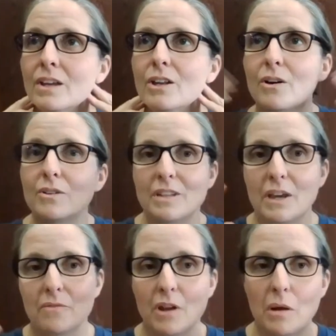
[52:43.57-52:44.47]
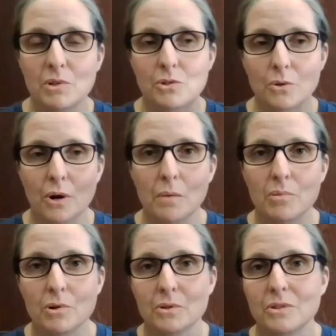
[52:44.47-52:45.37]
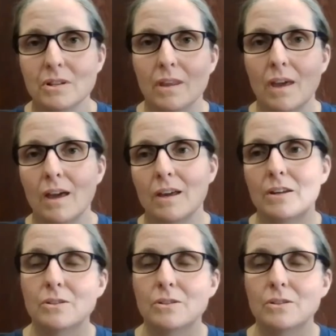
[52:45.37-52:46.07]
you know, it's like venom is stored and produced in the head.